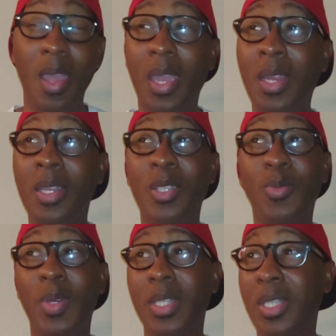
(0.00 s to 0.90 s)
it is
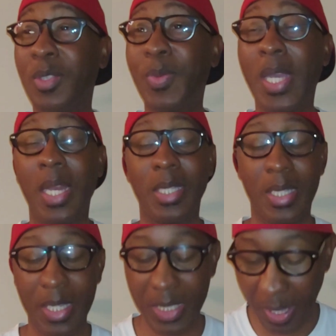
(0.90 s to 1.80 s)
what it is. We got to
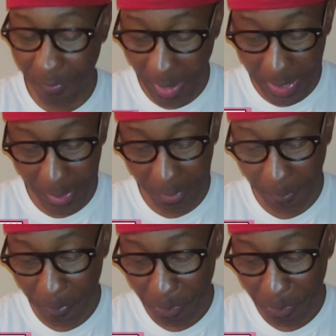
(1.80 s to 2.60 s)
stay safe out here.